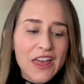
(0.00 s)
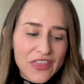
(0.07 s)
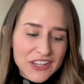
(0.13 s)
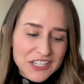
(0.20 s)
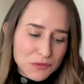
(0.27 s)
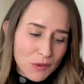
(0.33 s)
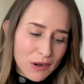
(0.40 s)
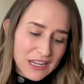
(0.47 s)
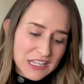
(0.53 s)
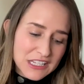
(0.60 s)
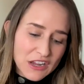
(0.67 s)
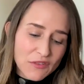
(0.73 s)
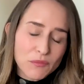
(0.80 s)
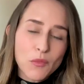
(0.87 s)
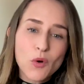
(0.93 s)
This one
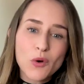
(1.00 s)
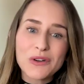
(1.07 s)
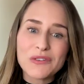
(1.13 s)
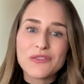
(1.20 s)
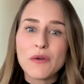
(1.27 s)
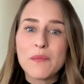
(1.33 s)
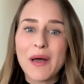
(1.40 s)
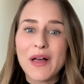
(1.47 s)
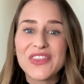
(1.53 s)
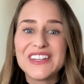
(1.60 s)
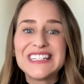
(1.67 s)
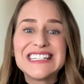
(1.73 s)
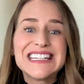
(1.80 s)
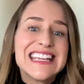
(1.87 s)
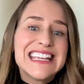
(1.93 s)
is more about
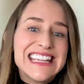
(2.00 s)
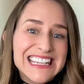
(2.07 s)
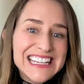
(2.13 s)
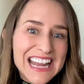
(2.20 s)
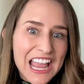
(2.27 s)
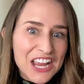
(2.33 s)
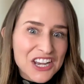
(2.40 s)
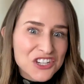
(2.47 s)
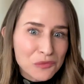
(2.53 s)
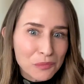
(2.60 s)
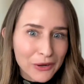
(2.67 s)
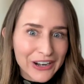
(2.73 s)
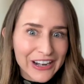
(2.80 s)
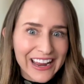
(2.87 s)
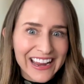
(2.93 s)
the teenage
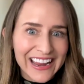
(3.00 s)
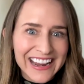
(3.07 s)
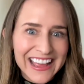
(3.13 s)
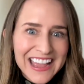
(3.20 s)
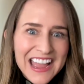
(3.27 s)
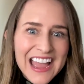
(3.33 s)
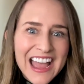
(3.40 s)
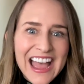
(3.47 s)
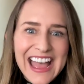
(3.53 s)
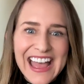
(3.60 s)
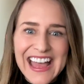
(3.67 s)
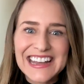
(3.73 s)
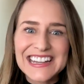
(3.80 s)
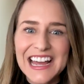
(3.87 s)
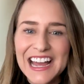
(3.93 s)
brain.
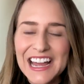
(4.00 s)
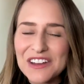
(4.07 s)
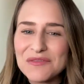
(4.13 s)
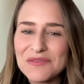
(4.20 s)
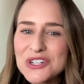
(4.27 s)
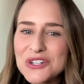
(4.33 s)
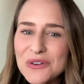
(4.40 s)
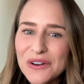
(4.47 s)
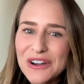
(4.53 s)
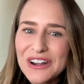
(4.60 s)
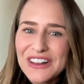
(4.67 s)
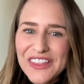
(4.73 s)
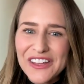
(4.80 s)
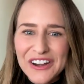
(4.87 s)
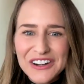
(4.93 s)
And I am
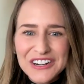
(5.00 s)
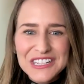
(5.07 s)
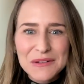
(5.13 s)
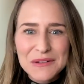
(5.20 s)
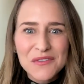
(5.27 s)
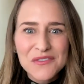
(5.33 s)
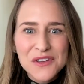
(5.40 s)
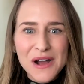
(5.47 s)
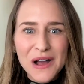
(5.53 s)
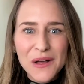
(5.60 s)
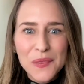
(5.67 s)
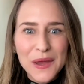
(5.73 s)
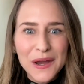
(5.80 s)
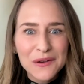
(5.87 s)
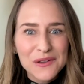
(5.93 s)
sure there are some of you
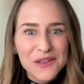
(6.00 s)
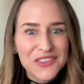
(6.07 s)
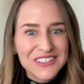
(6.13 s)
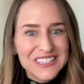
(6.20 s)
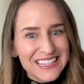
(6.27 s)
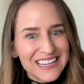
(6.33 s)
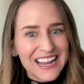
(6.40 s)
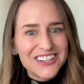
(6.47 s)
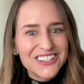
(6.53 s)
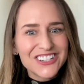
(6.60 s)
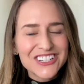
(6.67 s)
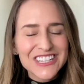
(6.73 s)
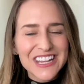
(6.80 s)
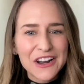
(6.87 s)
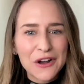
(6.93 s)
out there with
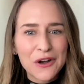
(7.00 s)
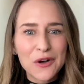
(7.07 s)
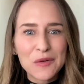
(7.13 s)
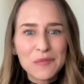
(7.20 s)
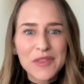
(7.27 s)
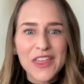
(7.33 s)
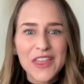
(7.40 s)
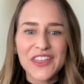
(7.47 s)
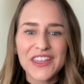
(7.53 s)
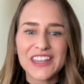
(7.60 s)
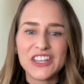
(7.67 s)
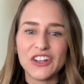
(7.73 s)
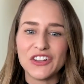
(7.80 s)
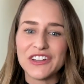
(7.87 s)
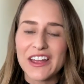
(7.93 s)
teenagers at home that
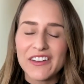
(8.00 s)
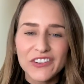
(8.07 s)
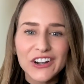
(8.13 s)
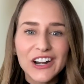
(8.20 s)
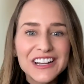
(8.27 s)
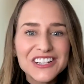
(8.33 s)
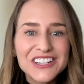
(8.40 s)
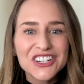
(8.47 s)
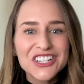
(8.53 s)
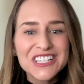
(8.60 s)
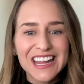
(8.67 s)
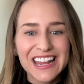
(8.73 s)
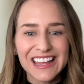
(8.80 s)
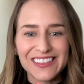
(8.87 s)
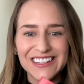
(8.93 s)
think you'll never
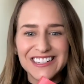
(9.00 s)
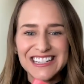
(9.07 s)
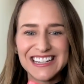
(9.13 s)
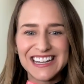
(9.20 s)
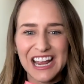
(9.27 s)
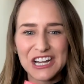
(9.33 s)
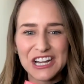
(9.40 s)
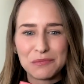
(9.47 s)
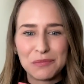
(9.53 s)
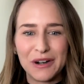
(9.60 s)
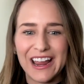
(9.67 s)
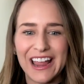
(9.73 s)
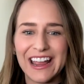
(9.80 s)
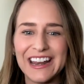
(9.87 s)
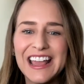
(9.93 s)
understand the teenage
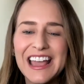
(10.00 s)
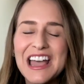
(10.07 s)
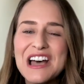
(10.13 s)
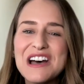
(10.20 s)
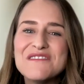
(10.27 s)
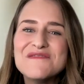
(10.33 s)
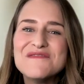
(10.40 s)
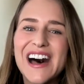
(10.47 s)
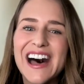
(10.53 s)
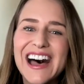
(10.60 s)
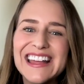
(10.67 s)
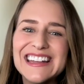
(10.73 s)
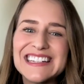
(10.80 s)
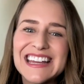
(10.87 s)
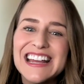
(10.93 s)
brain.
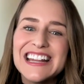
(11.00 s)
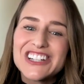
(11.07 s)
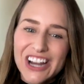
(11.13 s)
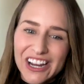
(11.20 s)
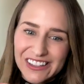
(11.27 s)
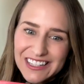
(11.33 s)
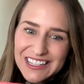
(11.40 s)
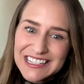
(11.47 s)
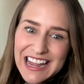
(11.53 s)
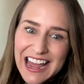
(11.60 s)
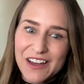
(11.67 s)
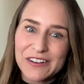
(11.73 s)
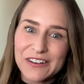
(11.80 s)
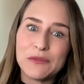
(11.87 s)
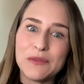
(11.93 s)
But check this
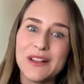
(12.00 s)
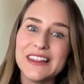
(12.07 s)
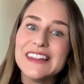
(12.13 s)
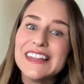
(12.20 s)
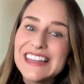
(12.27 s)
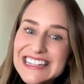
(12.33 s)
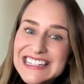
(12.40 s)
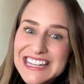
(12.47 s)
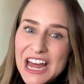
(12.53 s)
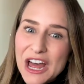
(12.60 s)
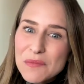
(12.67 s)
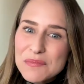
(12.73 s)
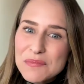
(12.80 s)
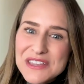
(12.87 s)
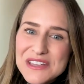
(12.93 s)
out. It will at least
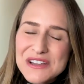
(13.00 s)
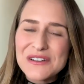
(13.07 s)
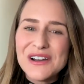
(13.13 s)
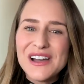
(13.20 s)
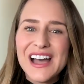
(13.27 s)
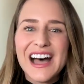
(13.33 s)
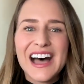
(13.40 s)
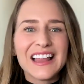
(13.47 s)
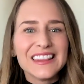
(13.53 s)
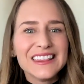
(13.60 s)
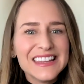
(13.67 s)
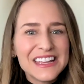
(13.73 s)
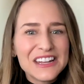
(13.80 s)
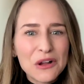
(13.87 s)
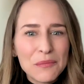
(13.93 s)
help you a
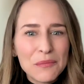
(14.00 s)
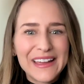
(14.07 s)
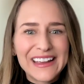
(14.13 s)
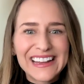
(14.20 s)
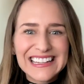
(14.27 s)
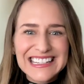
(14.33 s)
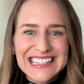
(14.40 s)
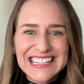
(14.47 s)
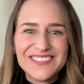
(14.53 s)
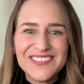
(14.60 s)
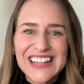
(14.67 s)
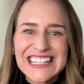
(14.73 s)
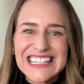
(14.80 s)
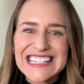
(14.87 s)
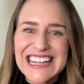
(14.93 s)
little bit get some
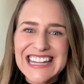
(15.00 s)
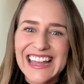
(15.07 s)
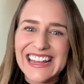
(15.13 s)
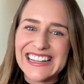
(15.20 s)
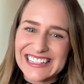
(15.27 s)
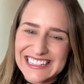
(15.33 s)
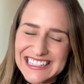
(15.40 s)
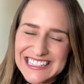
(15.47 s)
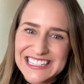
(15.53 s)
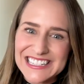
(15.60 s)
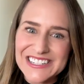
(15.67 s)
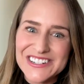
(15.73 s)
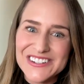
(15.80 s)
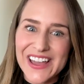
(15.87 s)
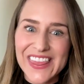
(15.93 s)
insight
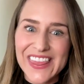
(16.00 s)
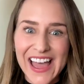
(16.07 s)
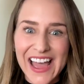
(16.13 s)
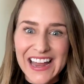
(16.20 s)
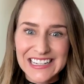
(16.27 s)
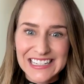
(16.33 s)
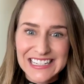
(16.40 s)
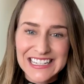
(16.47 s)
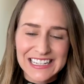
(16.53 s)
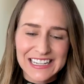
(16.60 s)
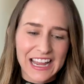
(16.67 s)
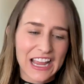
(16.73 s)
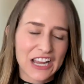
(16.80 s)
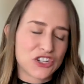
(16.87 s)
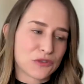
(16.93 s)
into that
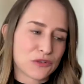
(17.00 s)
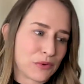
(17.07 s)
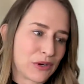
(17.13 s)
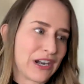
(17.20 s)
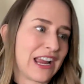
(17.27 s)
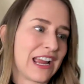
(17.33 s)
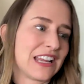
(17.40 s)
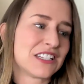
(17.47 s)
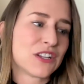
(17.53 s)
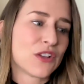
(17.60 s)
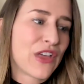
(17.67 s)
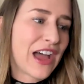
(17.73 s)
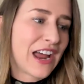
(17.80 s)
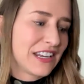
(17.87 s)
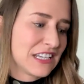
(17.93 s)
teenage brain. So
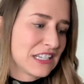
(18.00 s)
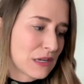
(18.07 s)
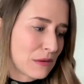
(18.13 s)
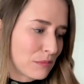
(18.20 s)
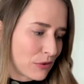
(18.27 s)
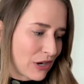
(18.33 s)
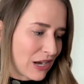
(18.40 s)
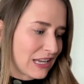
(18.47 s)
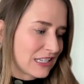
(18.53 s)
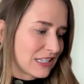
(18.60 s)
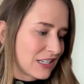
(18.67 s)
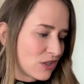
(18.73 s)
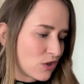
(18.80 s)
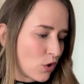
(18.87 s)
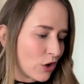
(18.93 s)
that is
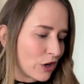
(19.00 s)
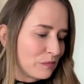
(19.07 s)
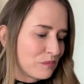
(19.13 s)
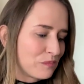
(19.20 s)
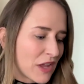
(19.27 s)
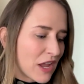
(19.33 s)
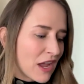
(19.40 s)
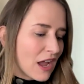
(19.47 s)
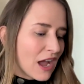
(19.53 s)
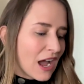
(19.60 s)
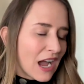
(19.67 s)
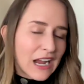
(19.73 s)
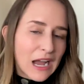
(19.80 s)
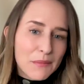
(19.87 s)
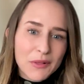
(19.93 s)
Brainstorm.
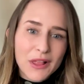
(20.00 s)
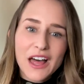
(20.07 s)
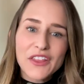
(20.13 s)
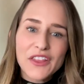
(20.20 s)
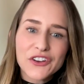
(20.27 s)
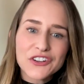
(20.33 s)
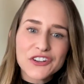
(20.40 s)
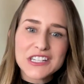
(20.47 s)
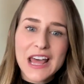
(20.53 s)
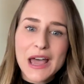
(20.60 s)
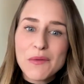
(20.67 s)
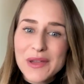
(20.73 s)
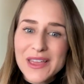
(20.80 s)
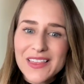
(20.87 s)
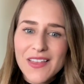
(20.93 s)
A couple of others
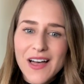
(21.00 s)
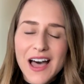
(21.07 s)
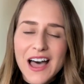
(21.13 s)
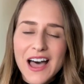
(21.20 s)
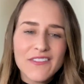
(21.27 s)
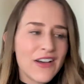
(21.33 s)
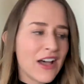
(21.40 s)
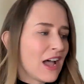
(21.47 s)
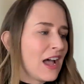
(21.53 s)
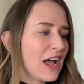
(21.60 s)
that we love.